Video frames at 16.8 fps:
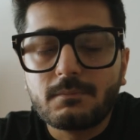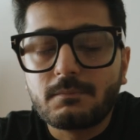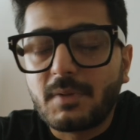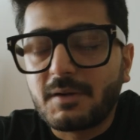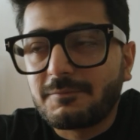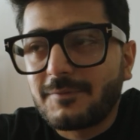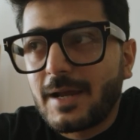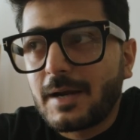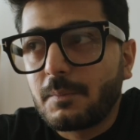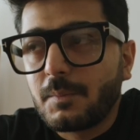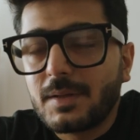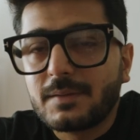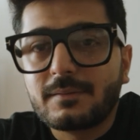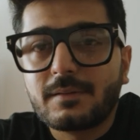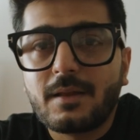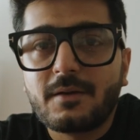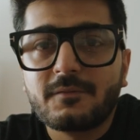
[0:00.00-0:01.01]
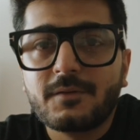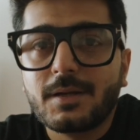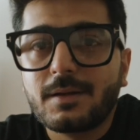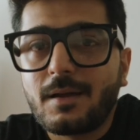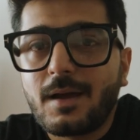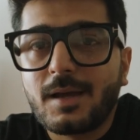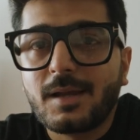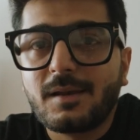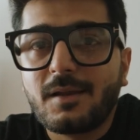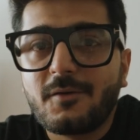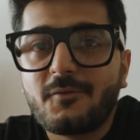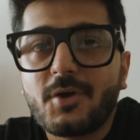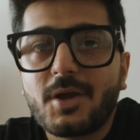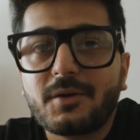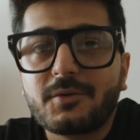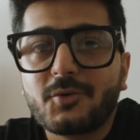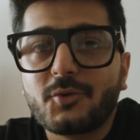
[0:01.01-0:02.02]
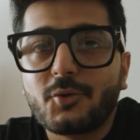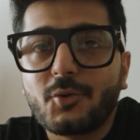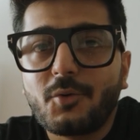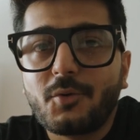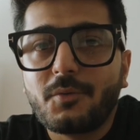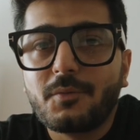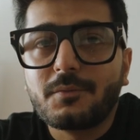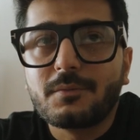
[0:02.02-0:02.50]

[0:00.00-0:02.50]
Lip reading: my flatmates love it, I love it. So